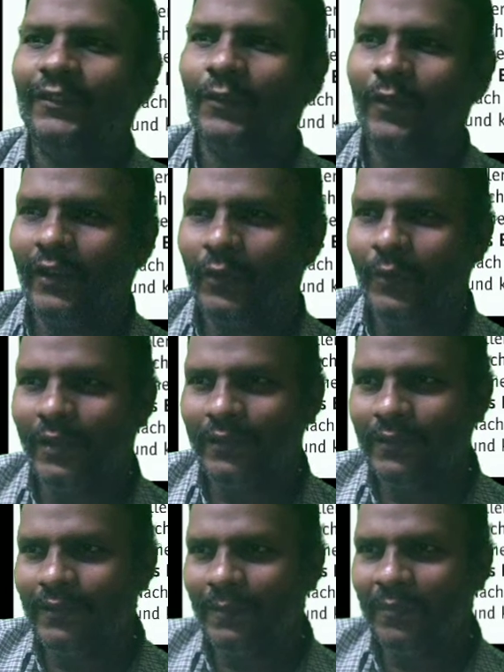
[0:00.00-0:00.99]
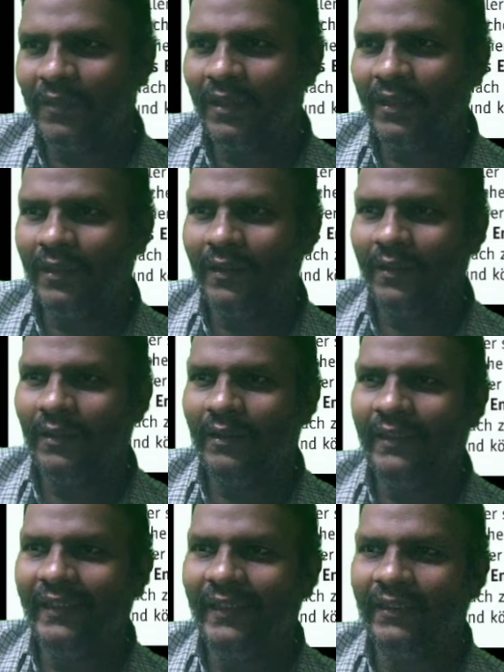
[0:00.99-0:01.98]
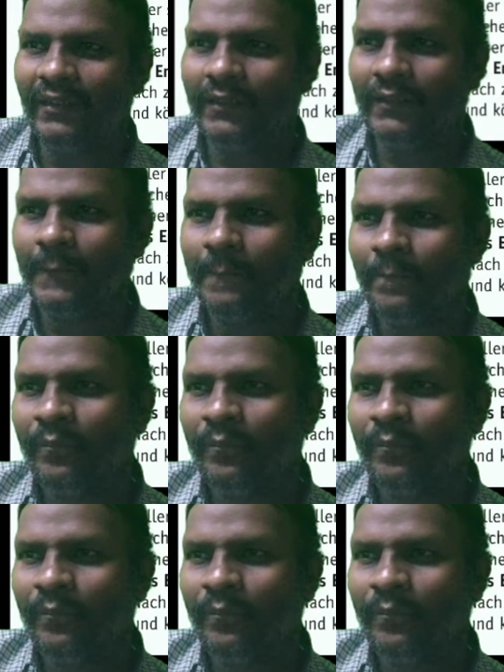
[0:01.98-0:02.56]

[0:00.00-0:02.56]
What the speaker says: So etwas is something and liegt is